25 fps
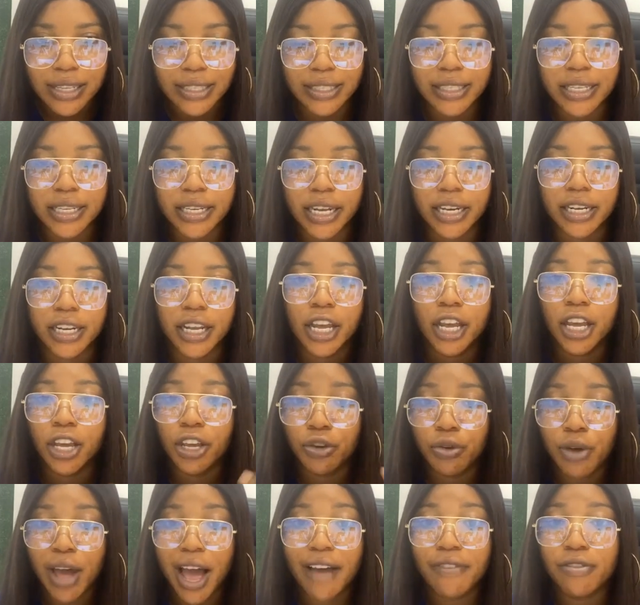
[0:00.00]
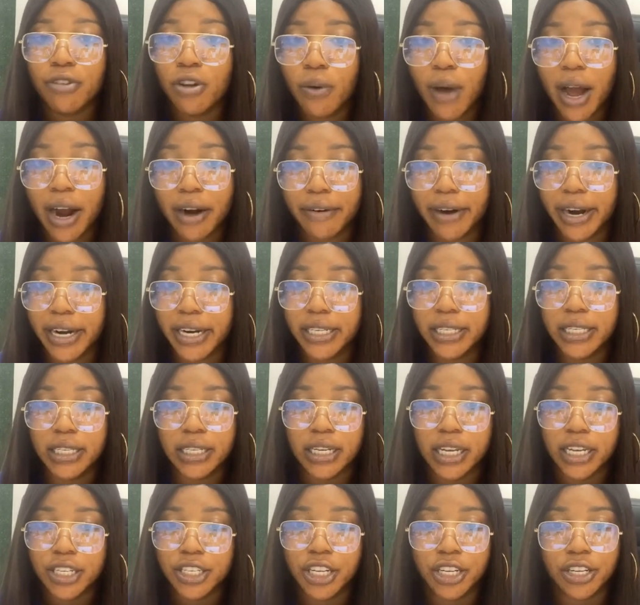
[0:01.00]
is needed. You have lower
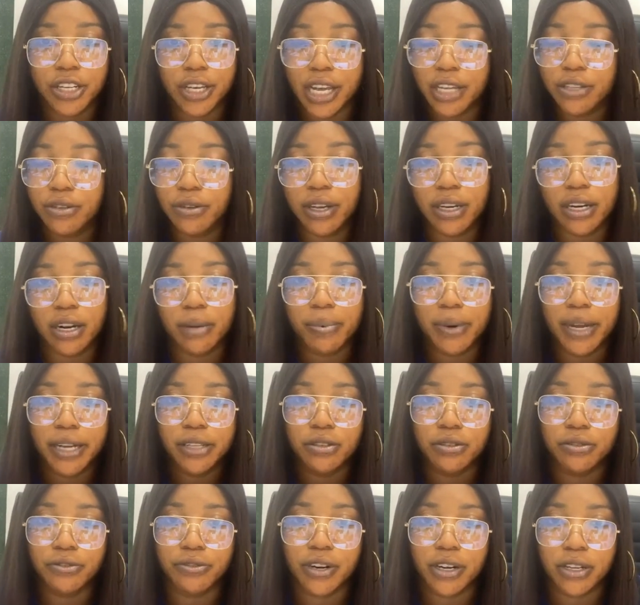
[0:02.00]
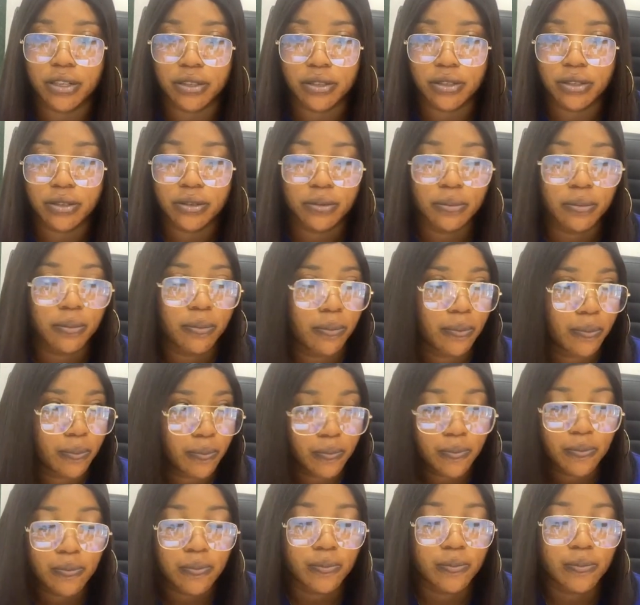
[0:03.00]
credits in HND, yes, you can apply to France.
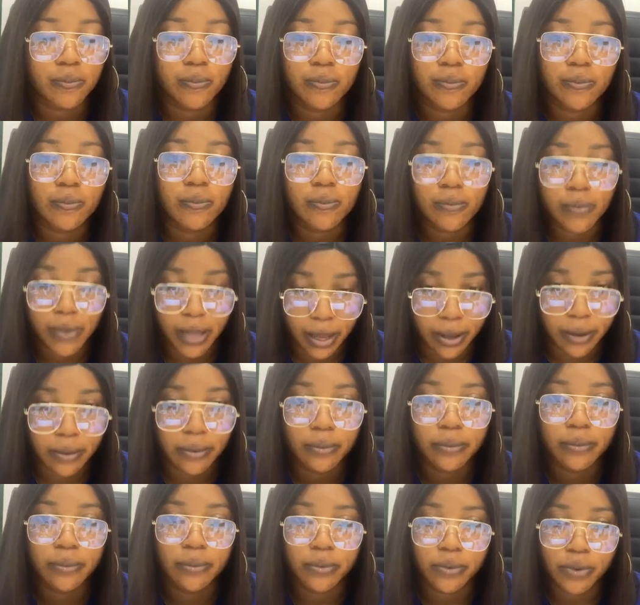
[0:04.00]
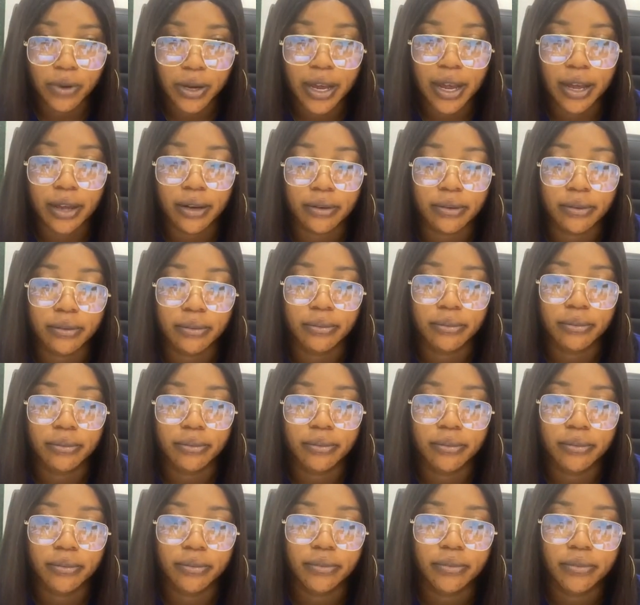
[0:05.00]
Yeah, you can.
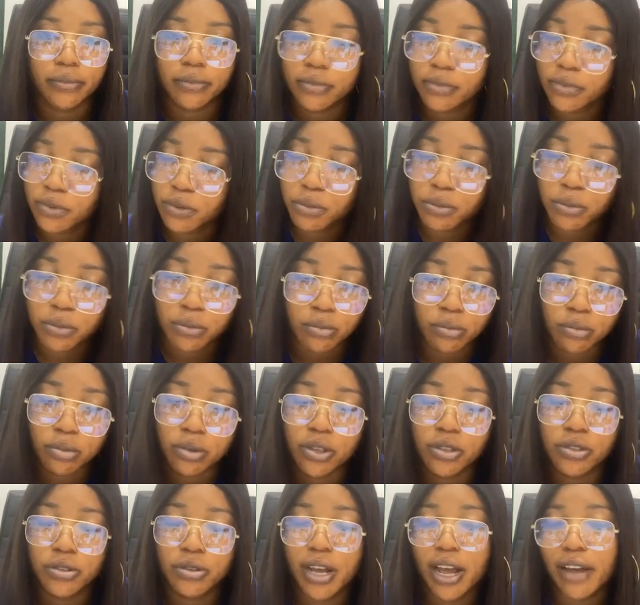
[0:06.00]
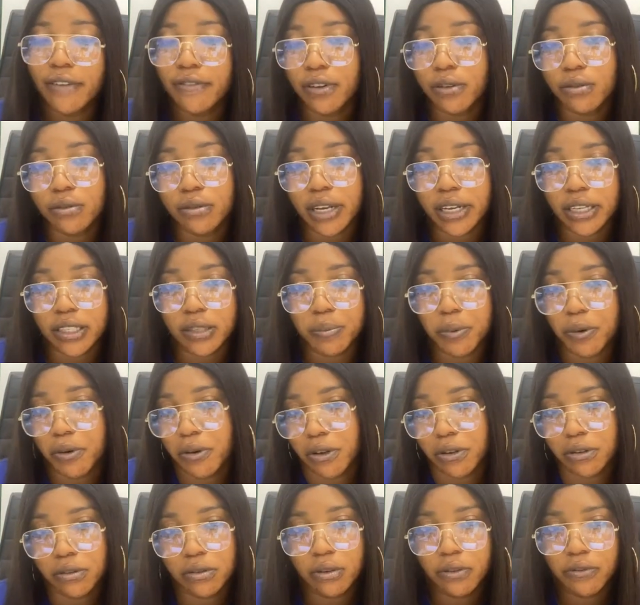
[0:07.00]
Plus you have a good
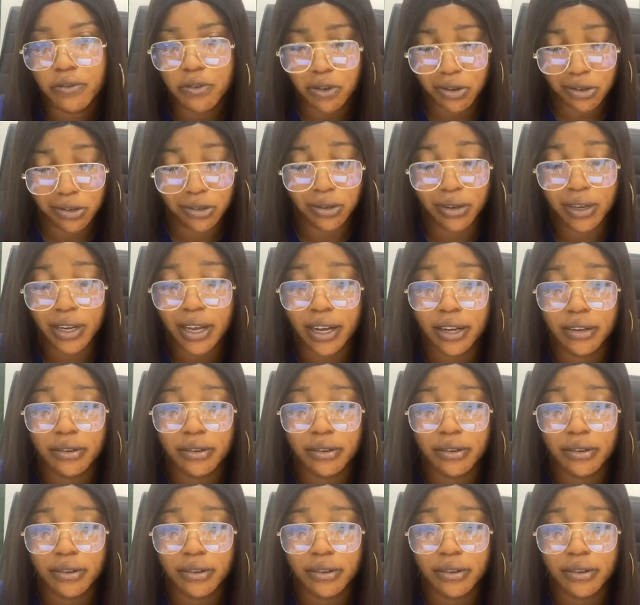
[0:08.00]
experience. Of course you